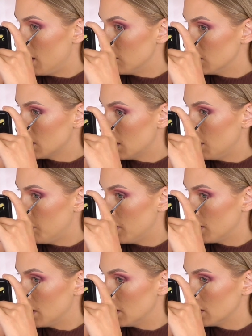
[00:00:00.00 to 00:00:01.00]
And I'm just gonna
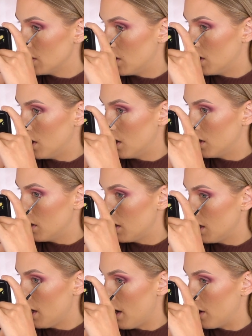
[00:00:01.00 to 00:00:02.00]
put this on
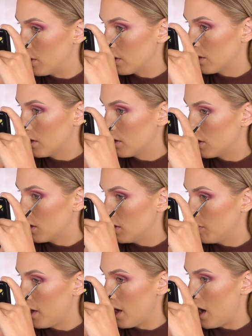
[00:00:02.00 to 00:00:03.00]
the outer third
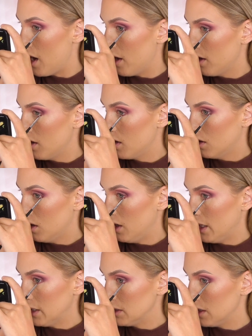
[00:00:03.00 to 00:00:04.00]
of my eye
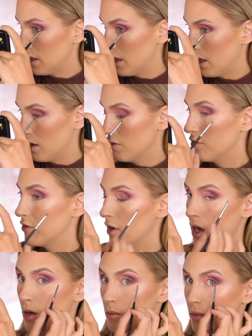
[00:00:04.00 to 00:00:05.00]
connecting it
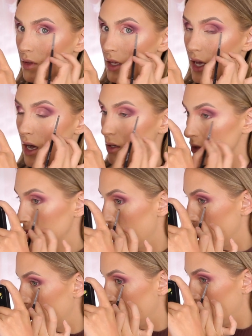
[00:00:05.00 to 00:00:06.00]
from the
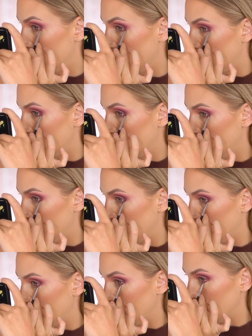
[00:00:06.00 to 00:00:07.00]
outside right here and
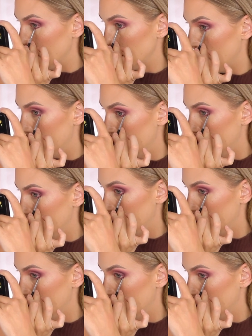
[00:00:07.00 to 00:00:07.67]
bringing it down.